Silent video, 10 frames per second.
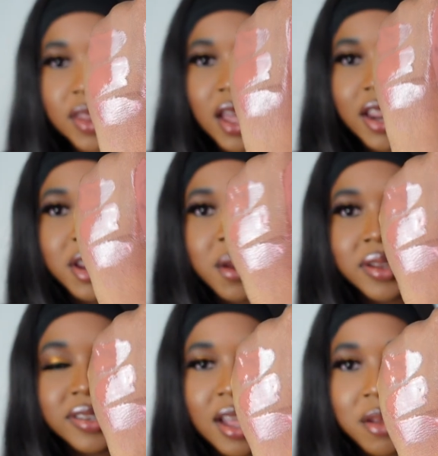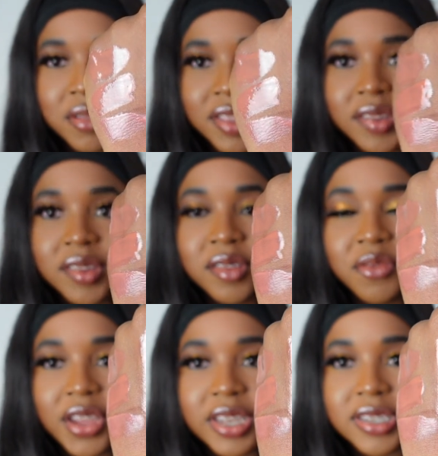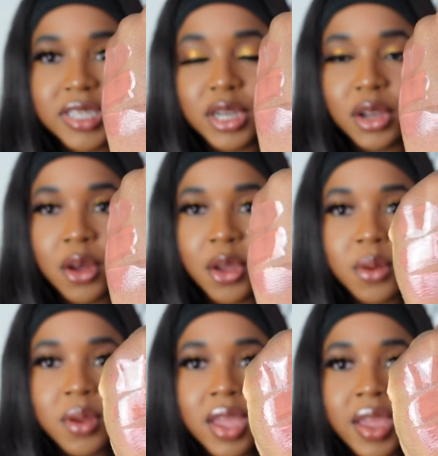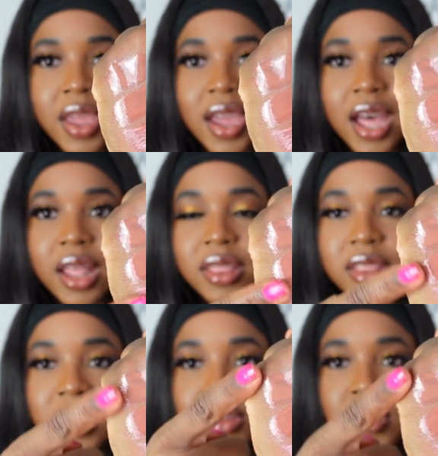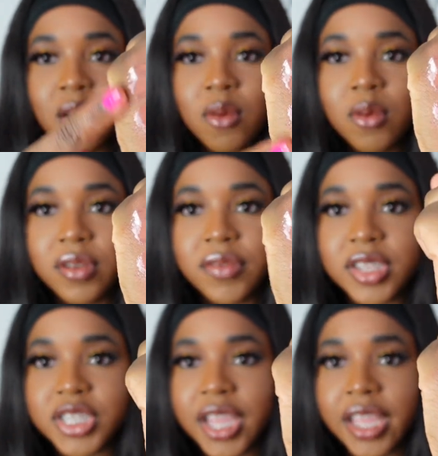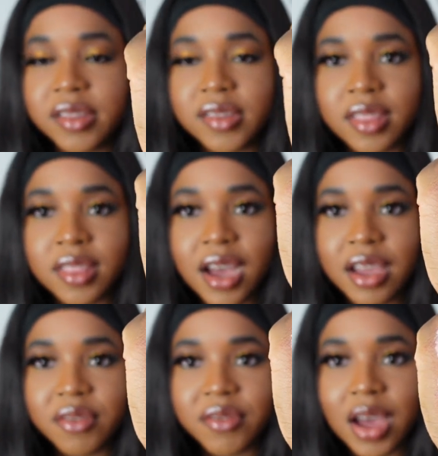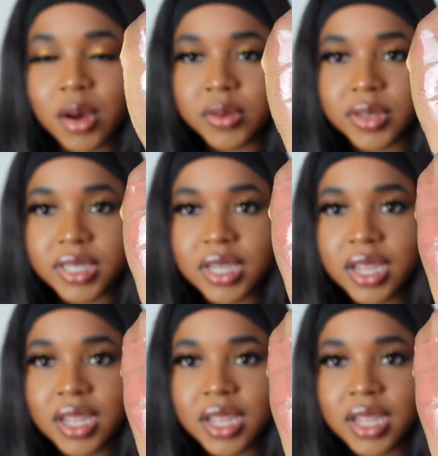the line going down, this is Fenty Glow. And these are all of the shades that I found